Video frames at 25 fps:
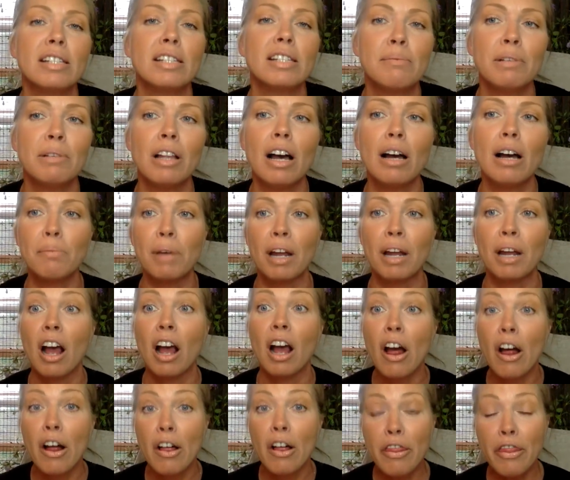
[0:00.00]
seem a lot, but
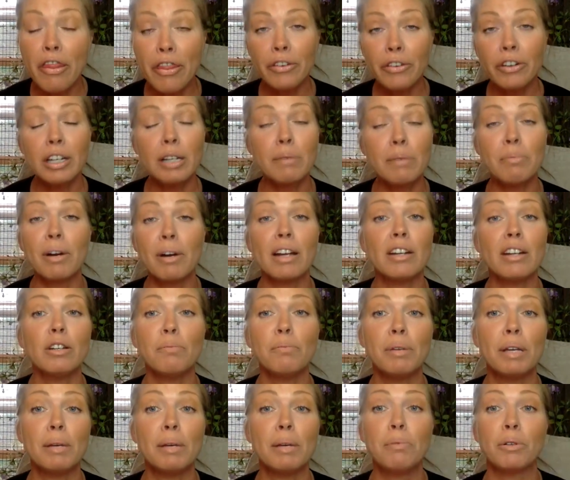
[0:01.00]
30 brand new
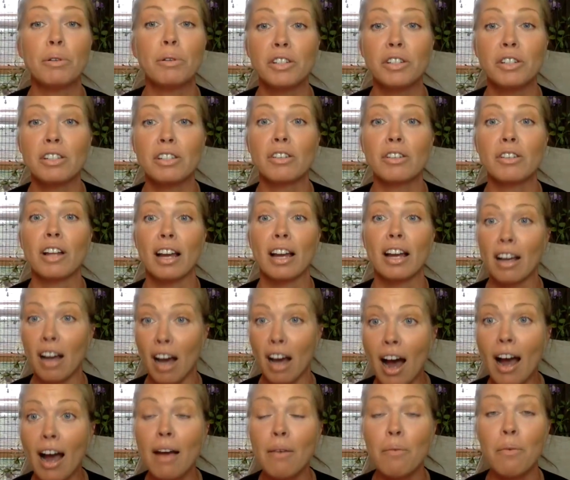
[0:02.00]
people who just are like,
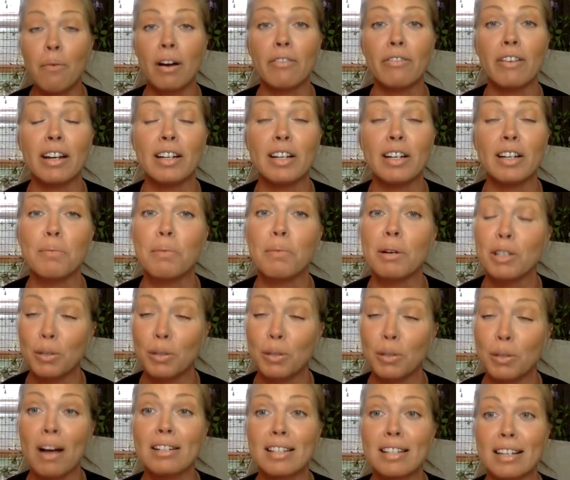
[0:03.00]
I want to find out about
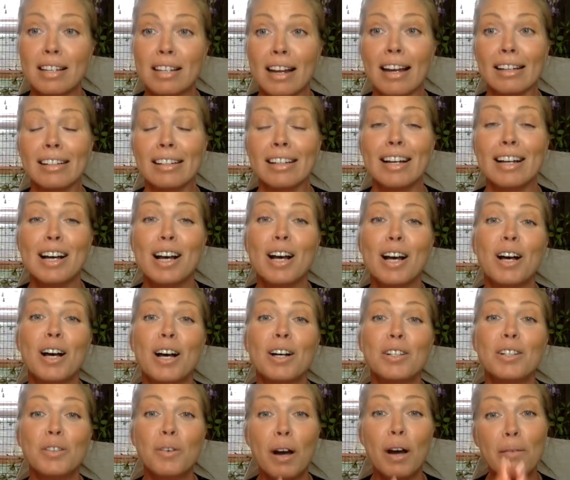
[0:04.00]
S.W.A.T tonight.
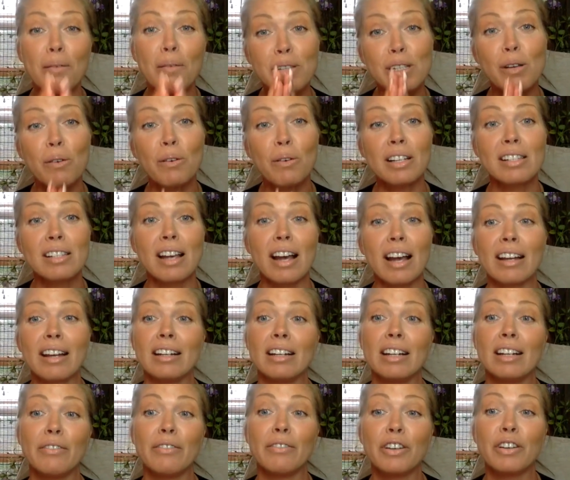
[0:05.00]
So I'm so excited.
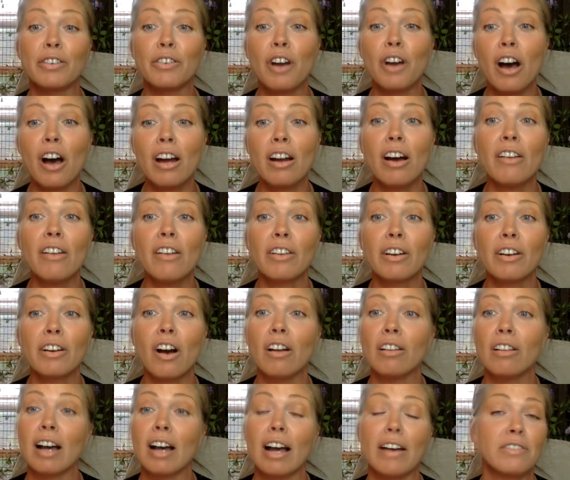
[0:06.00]
And if you're not on the
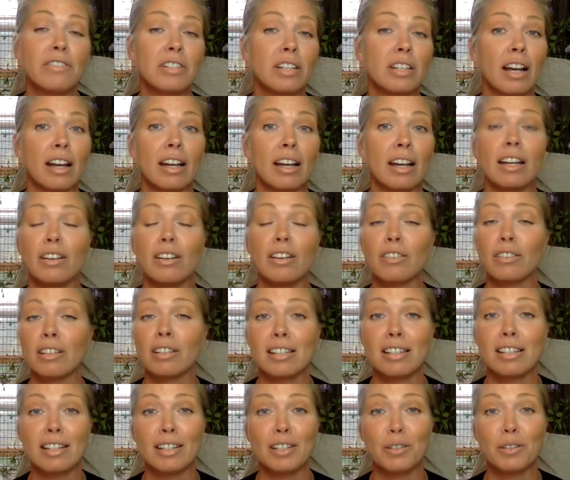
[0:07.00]
call live tonight and you're
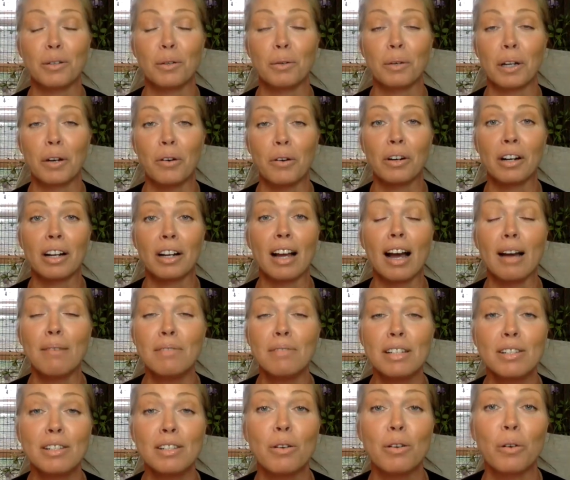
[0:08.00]
listening to a recording, I'm
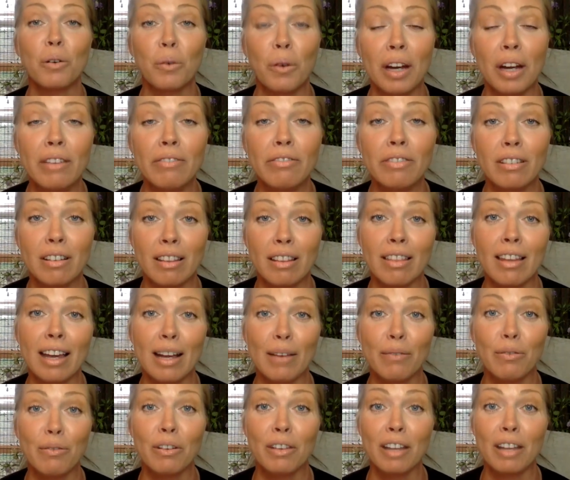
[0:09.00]
just so grateful and
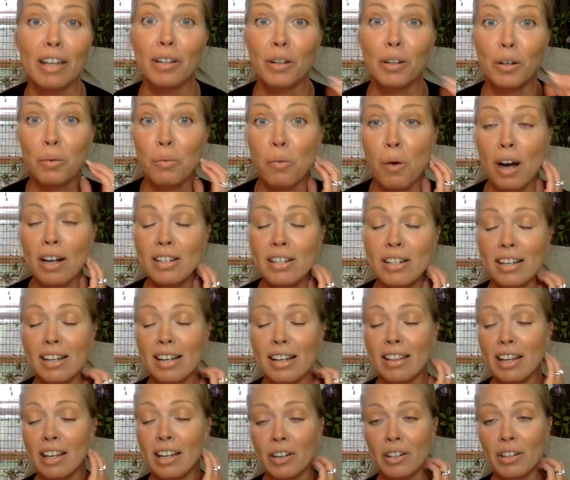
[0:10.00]
thankful that you're watching
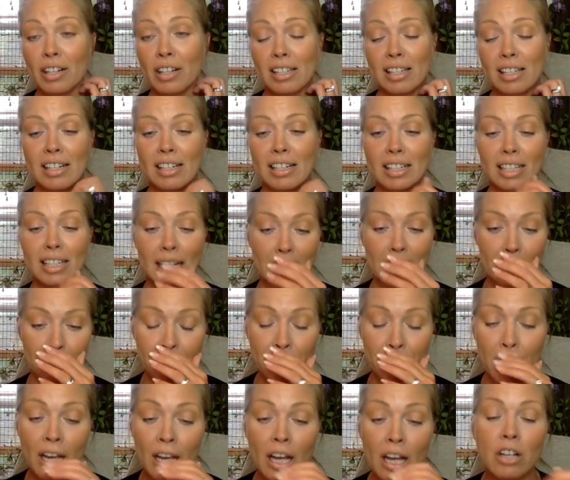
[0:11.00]
and that you're listening tonight.
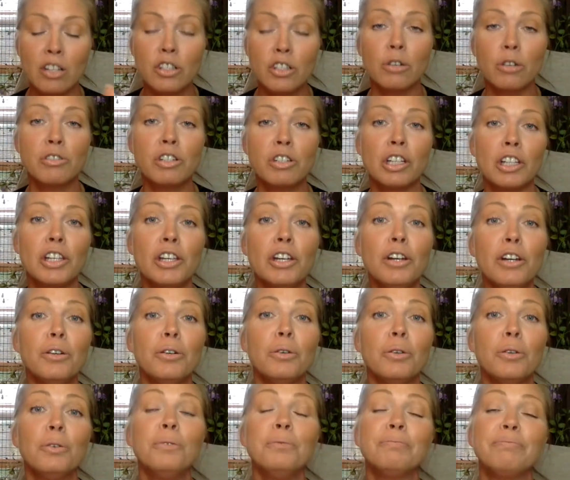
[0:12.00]
So to
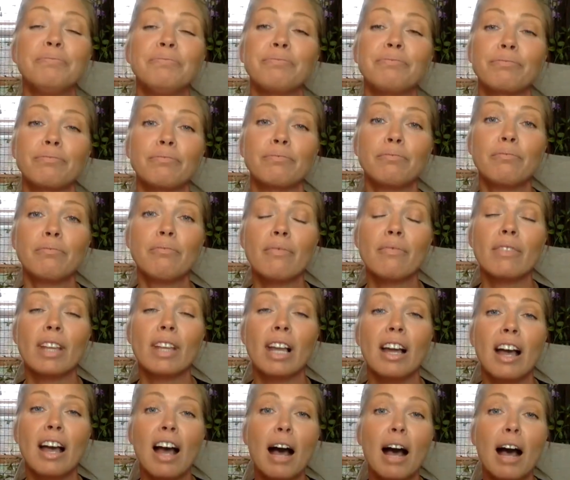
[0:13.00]
you,
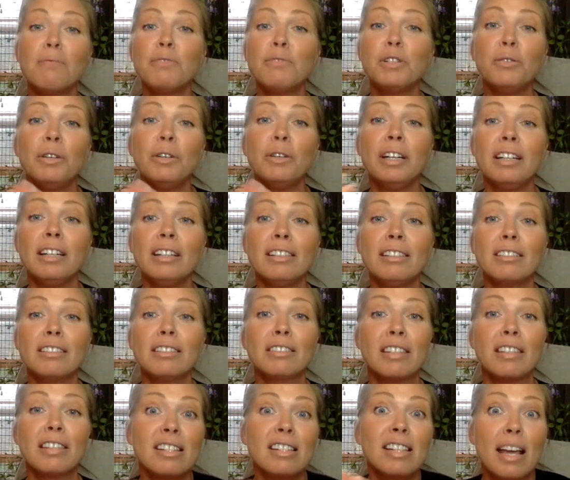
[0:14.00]
I'm doing
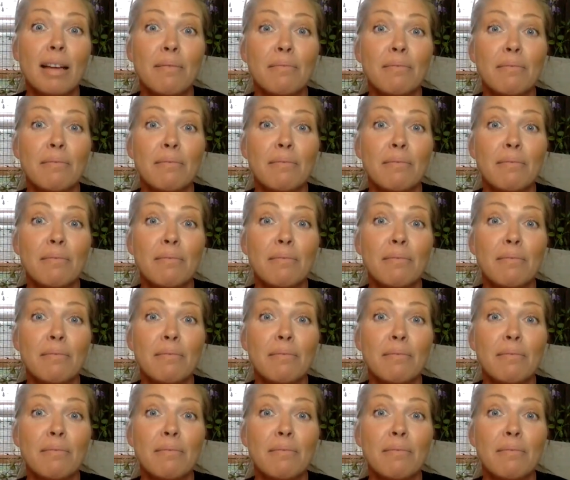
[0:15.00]
the same